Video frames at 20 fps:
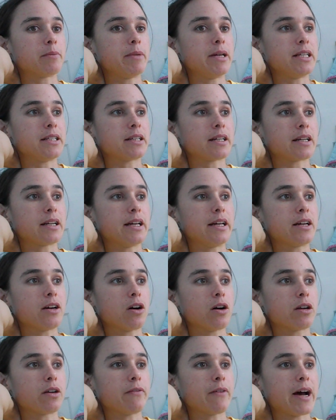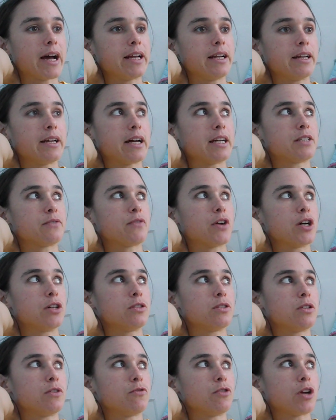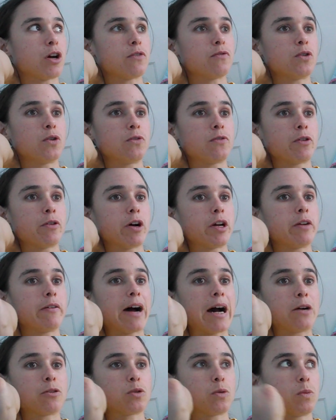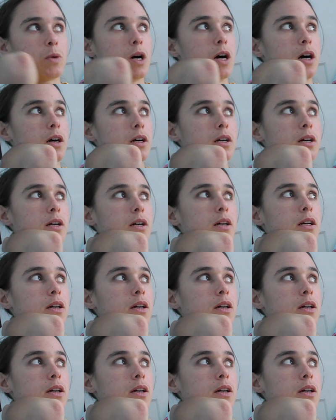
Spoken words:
immediately kind of alienates those who, for no fault of their own, are out of work.